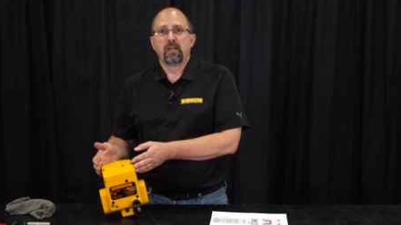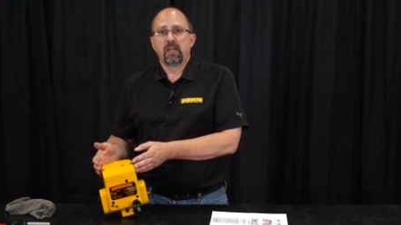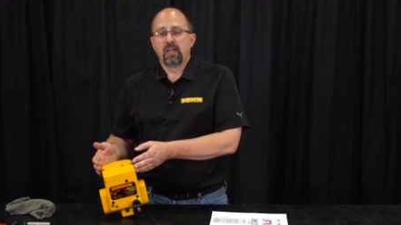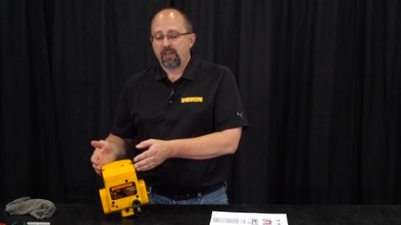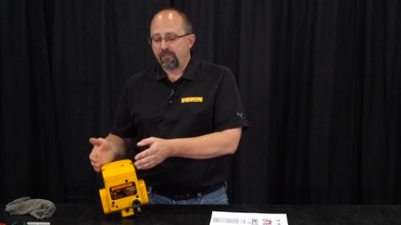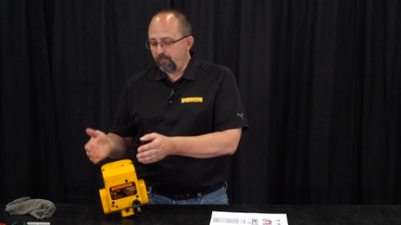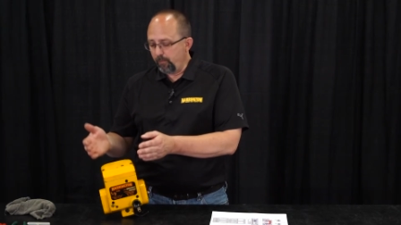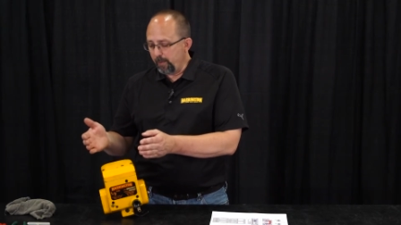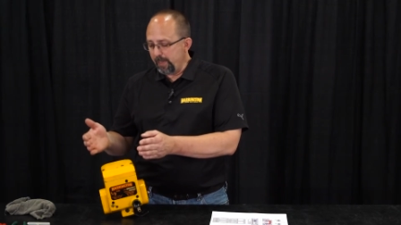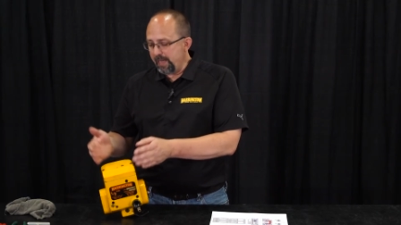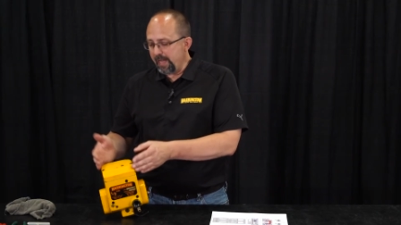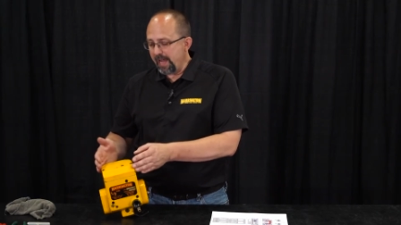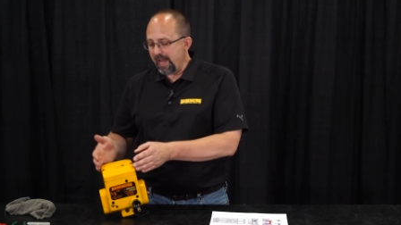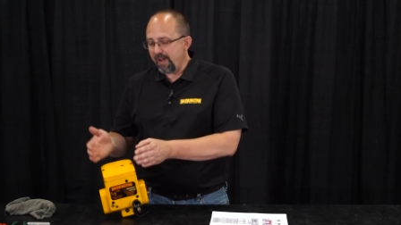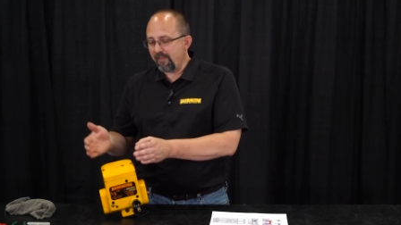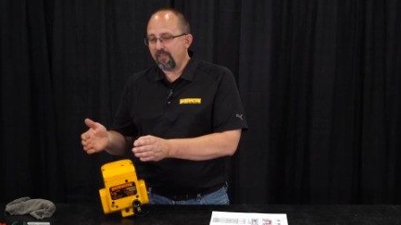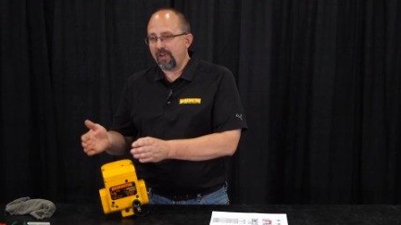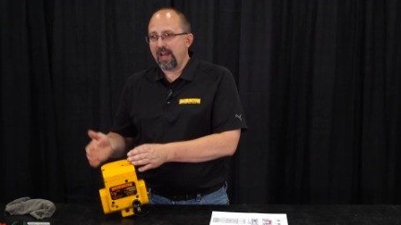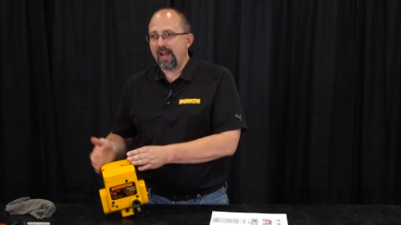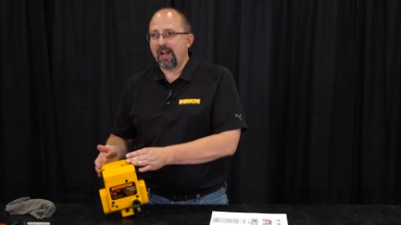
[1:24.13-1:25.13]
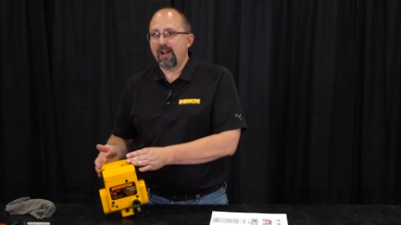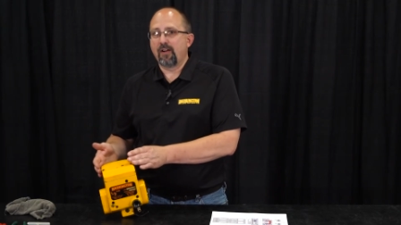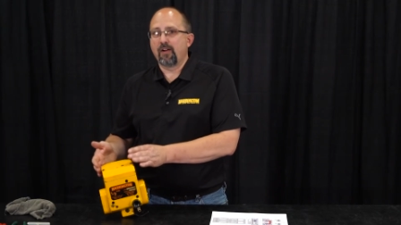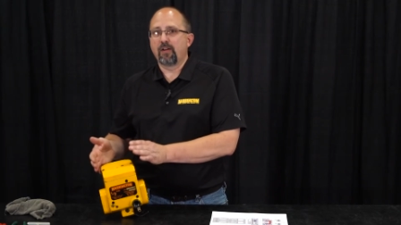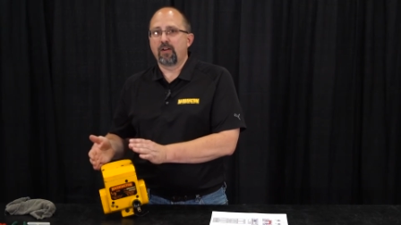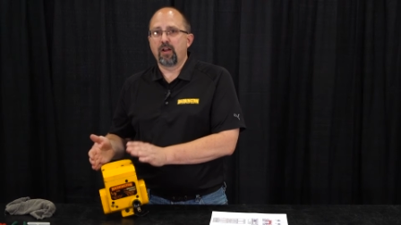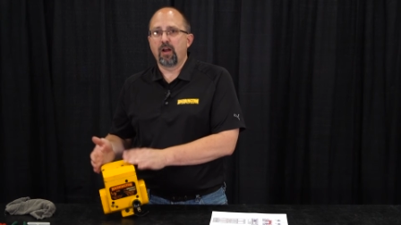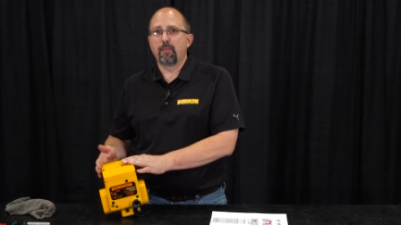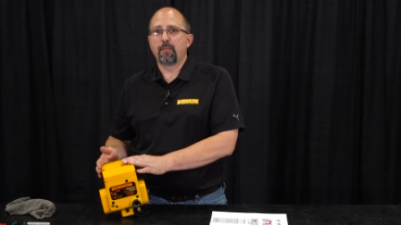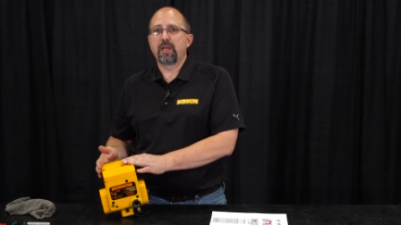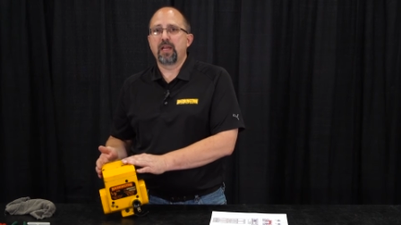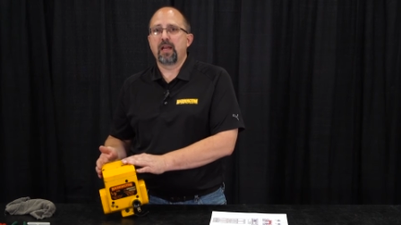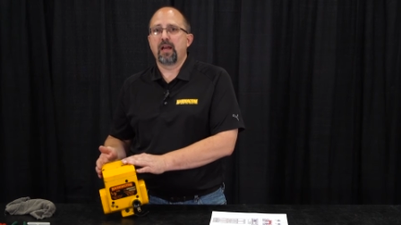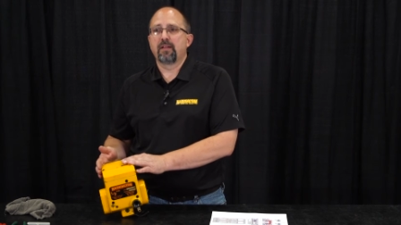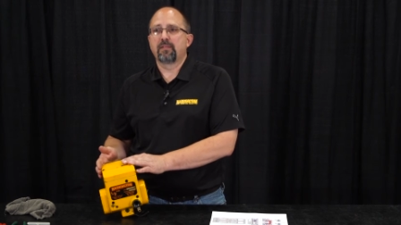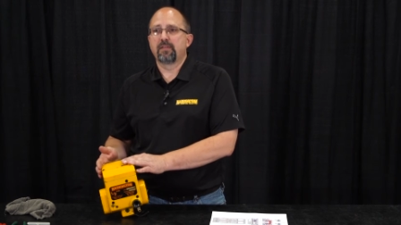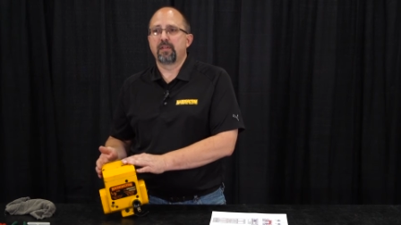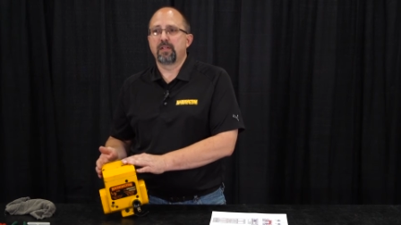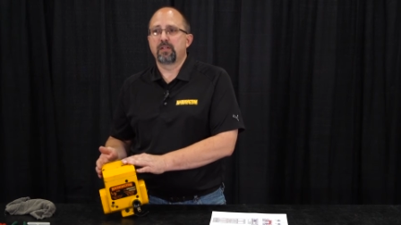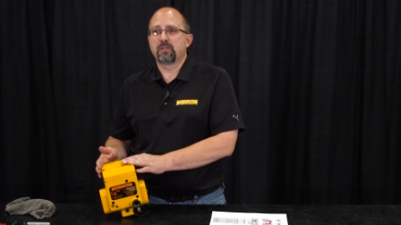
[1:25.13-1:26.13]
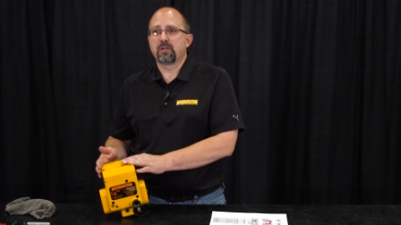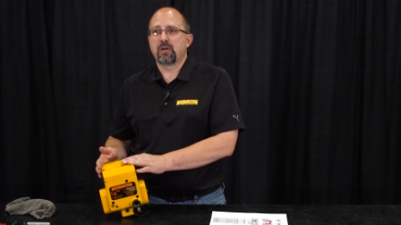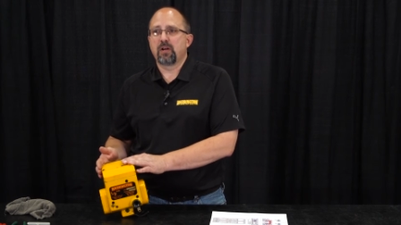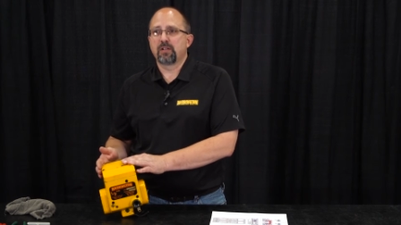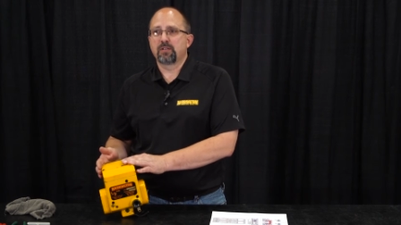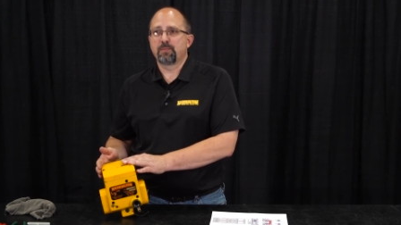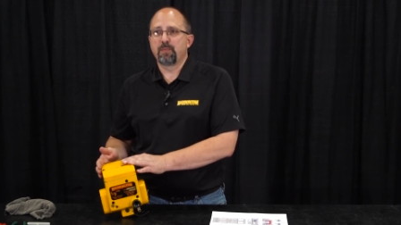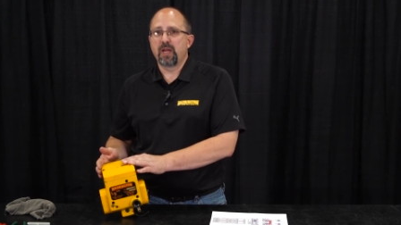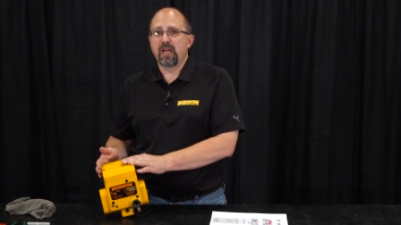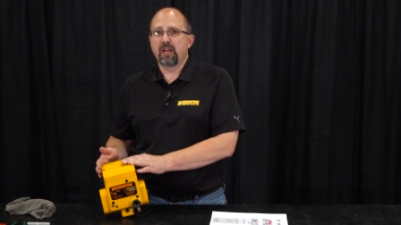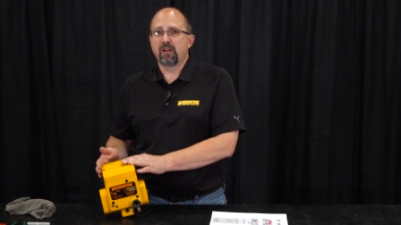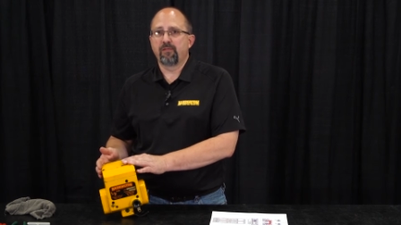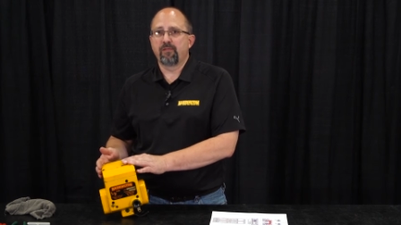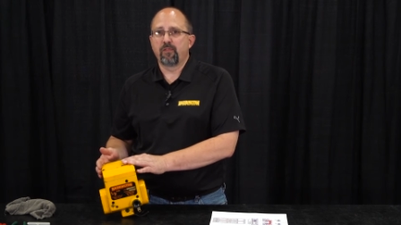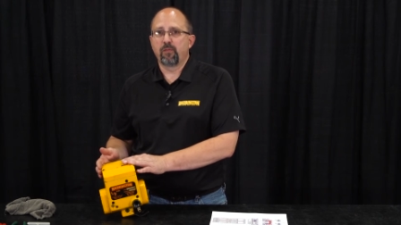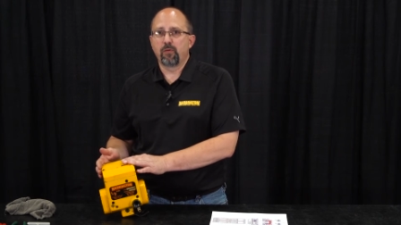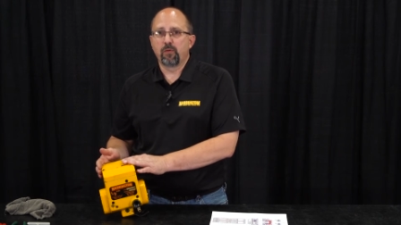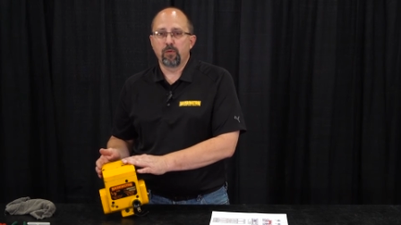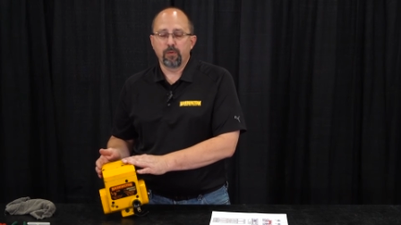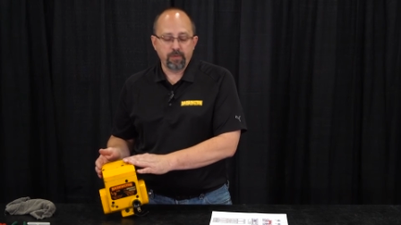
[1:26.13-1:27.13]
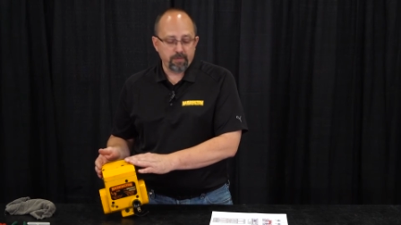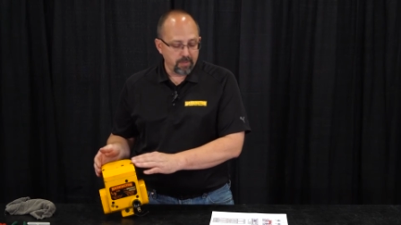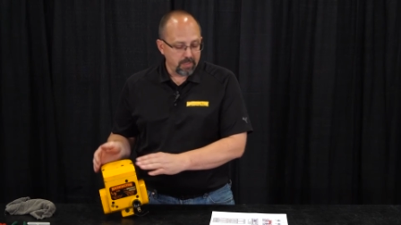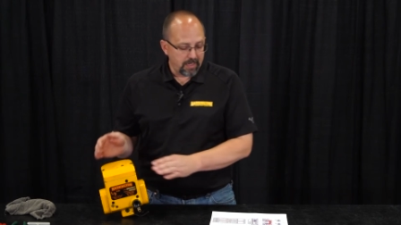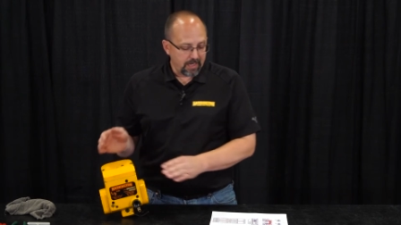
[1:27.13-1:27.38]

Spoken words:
If we have air coming out the exhaust manifold,